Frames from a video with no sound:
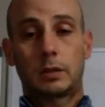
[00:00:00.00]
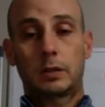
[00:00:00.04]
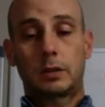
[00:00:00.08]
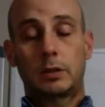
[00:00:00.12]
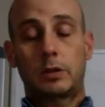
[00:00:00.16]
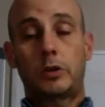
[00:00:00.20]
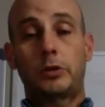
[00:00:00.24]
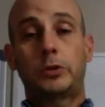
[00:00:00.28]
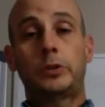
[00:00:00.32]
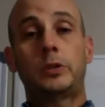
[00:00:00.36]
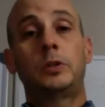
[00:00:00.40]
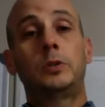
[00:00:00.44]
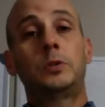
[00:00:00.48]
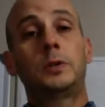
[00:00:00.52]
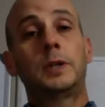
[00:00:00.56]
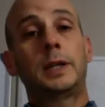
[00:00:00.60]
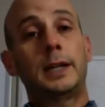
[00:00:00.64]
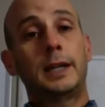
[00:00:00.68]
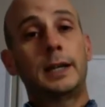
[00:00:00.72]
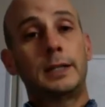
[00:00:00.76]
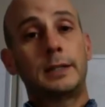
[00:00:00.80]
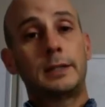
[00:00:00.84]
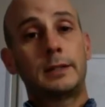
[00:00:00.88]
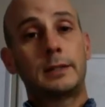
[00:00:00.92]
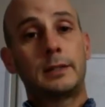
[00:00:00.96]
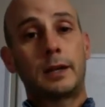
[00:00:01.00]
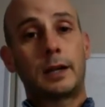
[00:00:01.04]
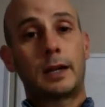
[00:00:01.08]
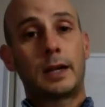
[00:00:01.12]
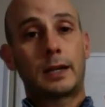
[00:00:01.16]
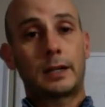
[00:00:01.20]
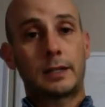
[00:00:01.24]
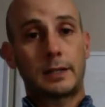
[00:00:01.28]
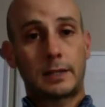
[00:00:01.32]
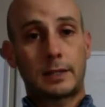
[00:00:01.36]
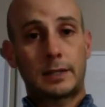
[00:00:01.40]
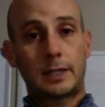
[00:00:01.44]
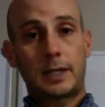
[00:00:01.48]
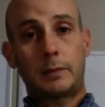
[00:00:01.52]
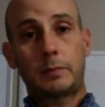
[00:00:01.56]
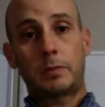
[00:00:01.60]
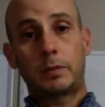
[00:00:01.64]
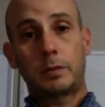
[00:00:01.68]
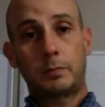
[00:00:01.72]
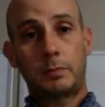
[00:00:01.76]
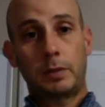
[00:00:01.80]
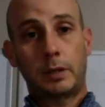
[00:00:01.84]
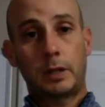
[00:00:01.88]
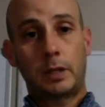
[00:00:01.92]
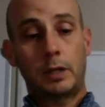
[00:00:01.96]
cartoon heads. They're like a
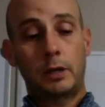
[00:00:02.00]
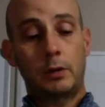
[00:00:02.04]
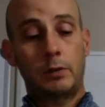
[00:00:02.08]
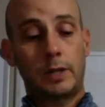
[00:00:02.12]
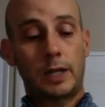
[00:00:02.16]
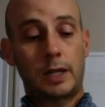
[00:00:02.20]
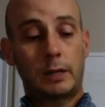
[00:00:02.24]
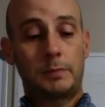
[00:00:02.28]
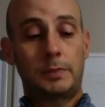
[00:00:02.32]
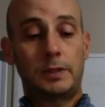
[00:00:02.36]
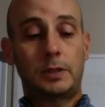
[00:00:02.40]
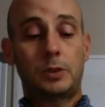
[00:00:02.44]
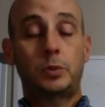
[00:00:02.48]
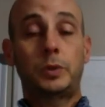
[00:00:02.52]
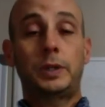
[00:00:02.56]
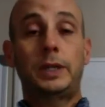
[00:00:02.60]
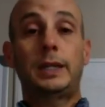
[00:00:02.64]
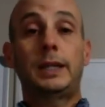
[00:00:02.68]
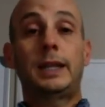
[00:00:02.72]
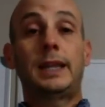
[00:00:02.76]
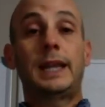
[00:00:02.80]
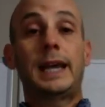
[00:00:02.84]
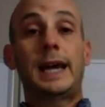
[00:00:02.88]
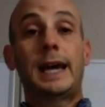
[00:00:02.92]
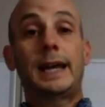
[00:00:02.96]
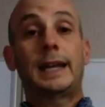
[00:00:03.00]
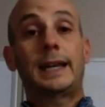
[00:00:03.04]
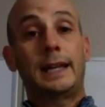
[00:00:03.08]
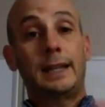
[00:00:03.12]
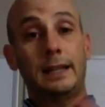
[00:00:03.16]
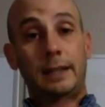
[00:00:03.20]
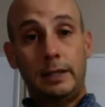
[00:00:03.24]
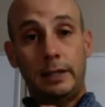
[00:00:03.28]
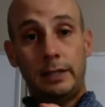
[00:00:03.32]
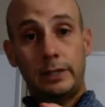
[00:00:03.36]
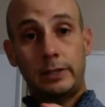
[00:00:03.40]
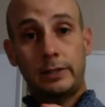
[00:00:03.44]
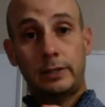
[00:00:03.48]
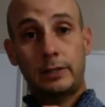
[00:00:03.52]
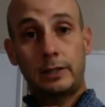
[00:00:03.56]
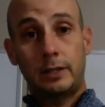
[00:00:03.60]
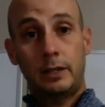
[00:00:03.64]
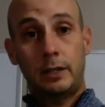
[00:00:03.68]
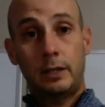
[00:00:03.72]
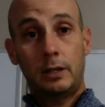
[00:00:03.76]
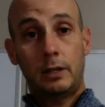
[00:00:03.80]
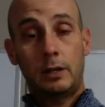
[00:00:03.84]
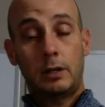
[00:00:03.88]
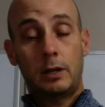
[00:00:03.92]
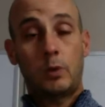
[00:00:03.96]
step below, like between that and this,
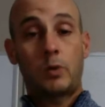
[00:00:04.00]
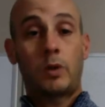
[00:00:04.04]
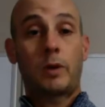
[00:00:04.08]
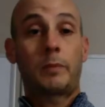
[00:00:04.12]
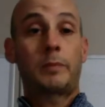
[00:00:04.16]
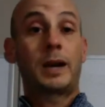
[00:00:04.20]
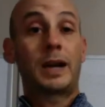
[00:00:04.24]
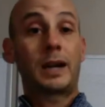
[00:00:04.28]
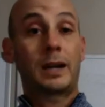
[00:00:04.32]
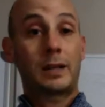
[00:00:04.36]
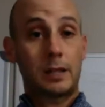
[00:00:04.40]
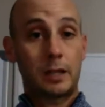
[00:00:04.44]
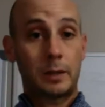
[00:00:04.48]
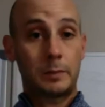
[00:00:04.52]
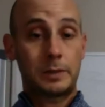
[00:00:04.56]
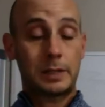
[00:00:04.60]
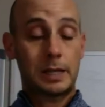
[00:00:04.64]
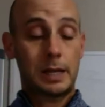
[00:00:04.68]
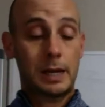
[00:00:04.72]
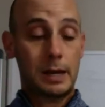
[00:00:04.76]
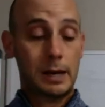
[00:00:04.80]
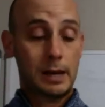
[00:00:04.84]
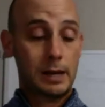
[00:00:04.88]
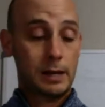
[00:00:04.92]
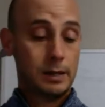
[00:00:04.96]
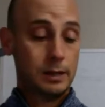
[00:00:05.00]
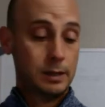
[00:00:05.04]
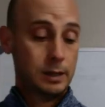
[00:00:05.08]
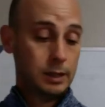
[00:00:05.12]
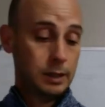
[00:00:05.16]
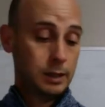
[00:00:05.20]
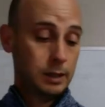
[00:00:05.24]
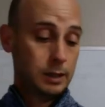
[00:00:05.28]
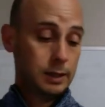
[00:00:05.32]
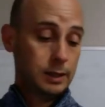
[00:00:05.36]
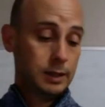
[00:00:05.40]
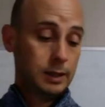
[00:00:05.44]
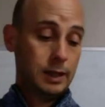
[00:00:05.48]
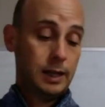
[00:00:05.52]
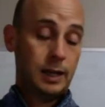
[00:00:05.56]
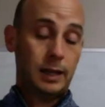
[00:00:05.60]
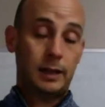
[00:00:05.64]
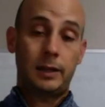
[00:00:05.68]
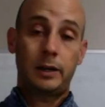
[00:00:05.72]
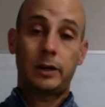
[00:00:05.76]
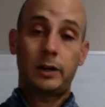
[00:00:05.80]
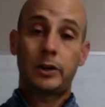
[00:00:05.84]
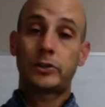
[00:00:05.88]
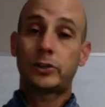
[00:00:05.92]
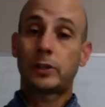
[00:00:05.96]
or where my clubs lie.
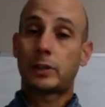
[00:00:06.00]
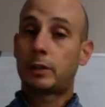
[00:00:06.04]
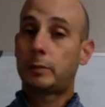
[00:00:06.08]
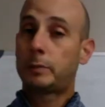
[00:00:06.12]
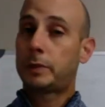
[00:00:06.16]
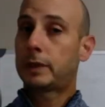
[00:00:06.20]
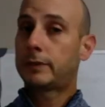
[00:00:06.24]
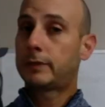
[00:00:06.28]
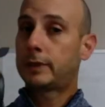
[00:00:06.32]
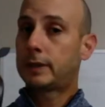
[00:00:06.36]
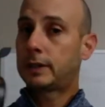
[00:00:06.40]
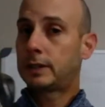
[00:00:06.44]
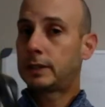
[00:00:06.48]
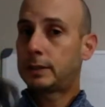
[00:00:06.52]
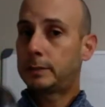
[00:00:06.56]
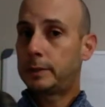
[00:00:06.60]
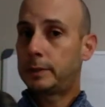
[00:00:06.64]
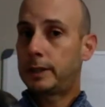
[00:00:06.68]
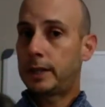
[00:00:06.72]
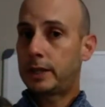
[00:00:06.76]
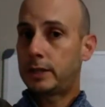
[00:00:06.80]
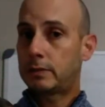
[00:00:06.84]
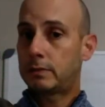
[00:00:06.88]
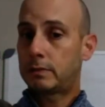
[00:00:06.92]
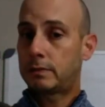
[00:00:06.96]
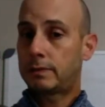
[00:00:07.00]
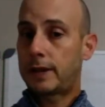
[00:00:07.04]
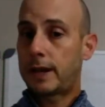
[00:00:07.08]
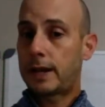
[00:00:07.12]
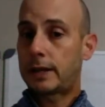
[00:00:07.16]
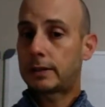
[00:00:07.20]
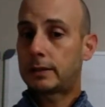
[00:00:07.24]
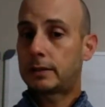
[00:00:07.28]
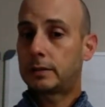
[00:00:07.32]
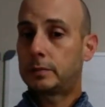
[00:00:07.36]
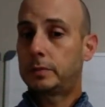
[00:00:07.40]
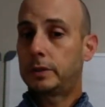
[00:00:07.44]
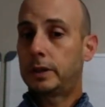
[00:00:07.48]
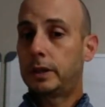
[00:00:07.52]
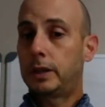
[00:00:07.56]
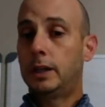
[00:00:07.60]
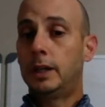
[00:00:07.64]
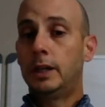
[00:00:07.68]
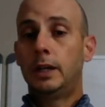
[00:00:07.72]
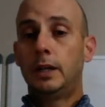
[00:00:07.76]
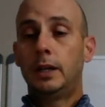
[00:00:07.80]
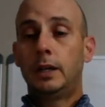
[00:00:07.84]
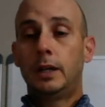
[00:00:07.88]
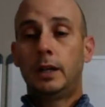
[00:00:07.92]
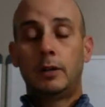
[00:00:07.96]
And there's a little bit of an intimidation factor,
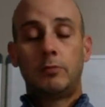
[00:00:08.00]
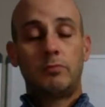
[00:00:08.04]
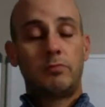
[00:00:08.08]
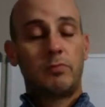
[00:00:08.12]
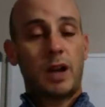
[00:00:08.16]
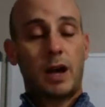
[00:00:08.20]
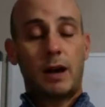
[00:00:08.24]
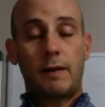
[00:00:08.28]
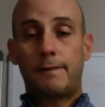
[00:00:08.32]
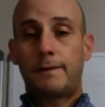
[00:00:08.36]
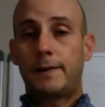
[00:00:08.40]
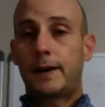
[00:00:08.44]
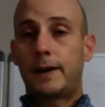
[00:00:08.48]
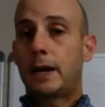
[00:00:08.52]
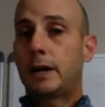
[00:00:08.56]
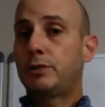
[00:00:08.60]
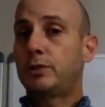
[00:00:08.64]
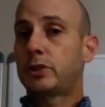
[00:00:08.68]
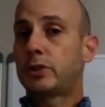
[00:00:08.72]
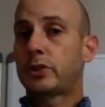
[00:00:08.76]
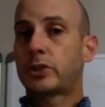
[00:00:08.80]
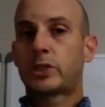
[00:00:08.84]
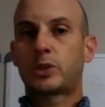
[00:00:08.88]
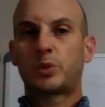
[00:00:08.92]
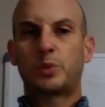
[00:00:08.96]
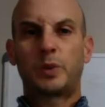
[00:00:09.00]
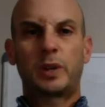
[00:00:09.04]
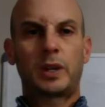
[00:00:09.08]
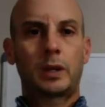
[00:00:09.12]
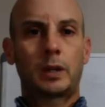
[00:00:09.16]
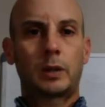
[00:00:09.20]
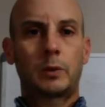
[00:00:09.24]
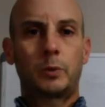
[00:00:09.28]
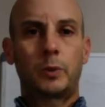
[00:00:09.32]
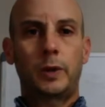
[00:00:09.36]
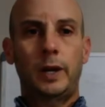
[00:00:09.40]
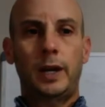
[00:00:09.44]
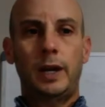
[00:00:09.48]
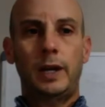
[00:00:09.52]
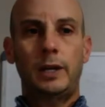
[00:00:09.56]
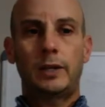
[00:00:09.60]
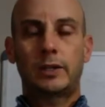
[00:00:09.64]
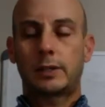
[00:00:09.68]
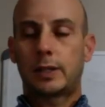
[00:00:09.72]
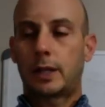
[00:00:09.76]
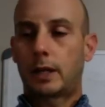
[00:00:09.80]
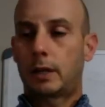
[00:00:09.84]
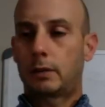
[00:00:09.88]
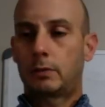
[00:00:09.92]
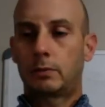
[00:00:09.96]
but I found just swinging away and
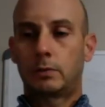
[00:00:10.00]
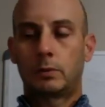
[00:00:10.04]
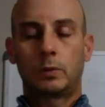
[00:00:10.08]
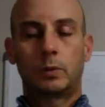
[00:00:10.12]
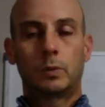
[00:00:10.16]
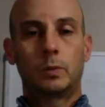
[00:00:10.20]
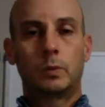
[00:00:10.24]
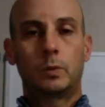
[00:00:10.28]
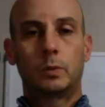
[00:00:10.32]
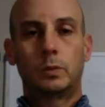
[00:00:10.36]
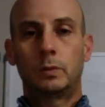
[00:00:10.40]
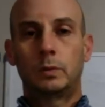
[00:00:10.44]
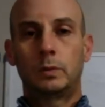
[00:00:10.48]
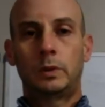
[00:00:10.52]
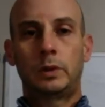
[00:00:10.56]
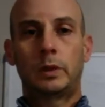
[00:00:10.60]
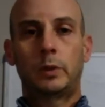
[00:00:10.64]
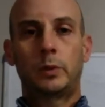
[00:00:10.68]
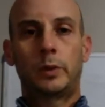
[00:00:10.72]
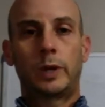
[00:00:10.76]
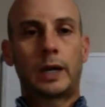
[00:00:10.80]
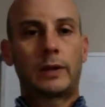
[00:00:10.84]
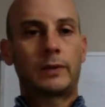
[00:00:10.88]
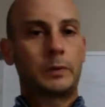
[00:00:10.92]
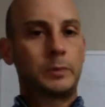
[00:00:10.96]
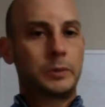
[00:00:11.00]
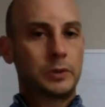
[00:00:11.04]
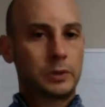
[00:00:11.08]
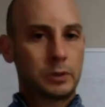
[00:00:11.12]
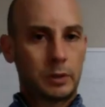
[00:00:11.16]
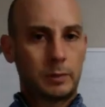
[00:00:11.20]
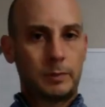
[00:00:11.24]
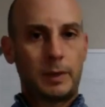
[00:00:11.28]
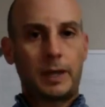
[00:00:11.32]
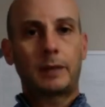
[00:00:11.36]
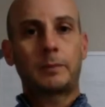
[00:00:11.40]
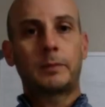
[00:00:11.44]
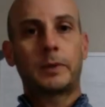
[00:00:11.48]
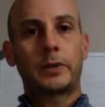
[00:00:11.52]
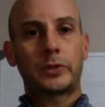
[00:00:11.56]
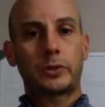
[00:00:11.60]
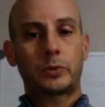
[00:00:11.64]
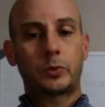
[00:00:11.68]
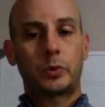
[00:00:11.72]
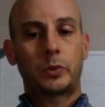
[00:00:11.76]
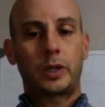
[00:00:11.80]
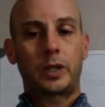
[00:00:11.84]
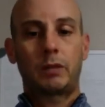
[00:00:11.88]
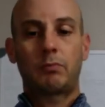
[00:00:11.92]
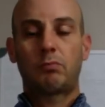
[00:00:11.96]
just like you know whatever, I'm just gonna make my
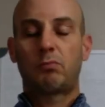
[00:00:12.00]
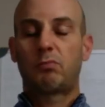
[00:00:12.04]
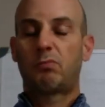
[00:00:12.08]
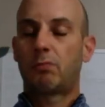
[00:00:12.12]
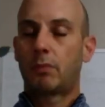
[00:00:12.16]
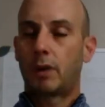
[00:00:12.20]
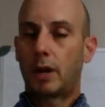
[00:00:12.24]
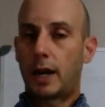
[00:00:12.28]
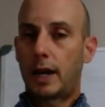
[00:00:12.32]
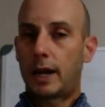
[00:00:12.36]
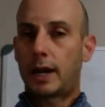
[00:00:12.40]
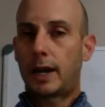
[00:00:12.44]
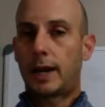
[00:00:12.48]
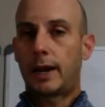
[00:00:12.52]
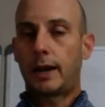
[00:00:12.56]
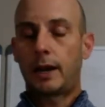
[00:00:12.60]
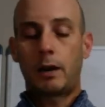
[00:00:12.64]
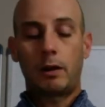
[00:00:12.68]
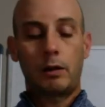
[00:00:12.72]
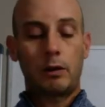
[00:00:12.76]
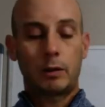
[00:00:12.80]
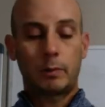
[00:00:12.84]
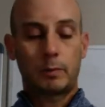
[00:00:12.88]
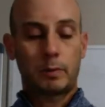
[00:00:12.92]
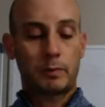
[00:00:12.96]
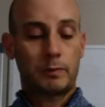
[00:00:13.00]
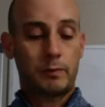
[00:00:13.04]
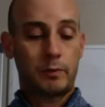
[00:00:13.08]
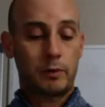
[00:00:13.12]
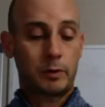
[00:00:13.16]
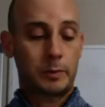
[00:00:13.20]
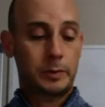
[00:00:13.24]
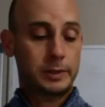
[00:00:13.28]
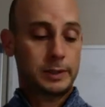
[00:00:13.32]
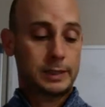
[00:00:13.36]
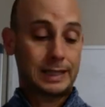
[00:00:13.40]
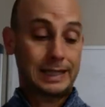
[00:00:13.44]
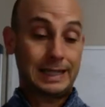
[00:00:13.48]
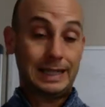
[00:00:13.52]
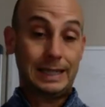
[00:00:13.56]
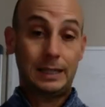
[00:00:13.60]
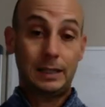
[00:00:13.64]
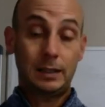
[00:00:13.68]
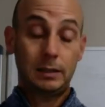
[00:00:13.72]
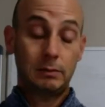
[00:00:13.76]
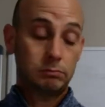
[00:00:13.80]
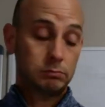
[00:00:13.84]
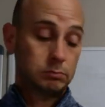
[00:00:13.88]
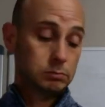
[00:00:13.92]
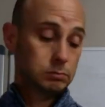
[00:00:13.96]
swing. I got all the performance I
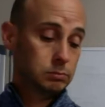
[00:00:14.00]
needed.